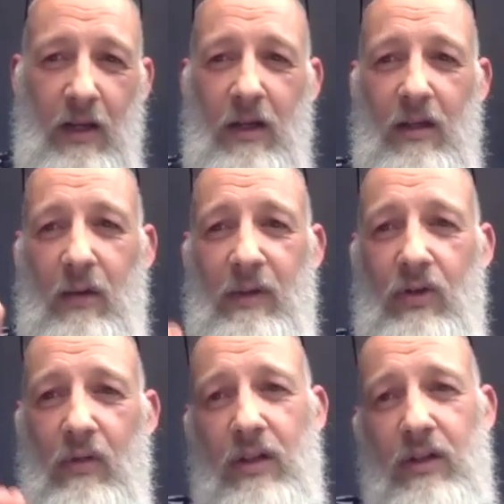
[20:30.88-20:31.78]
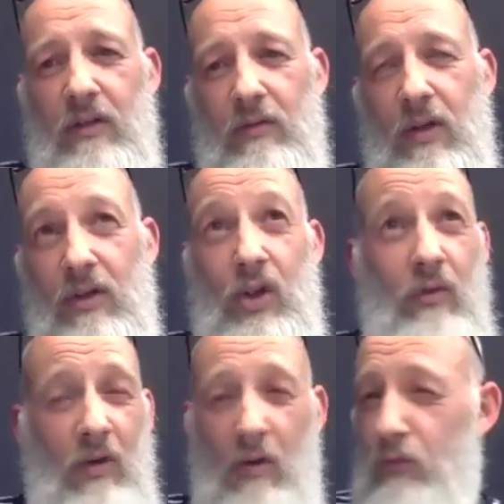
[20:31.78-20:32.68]
so it's trying to because
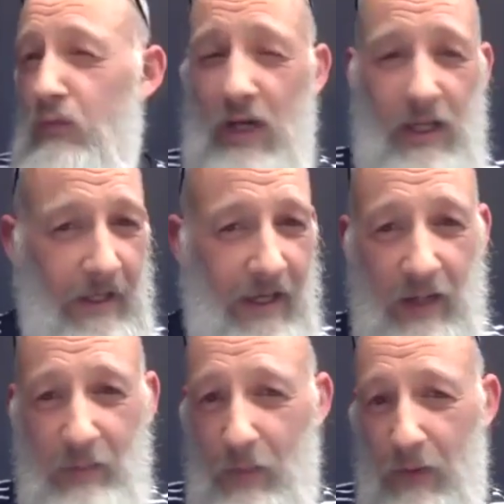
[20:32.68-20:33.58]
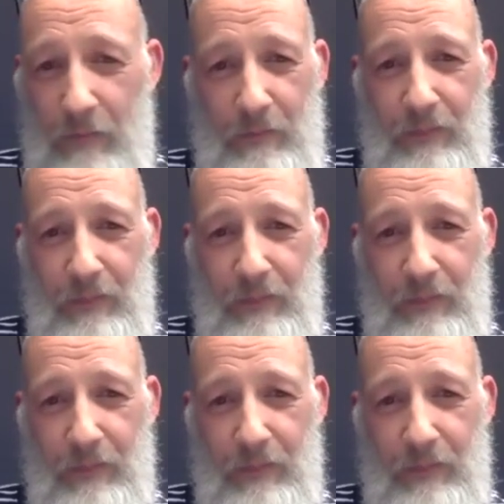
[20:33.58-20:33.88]
children are really capable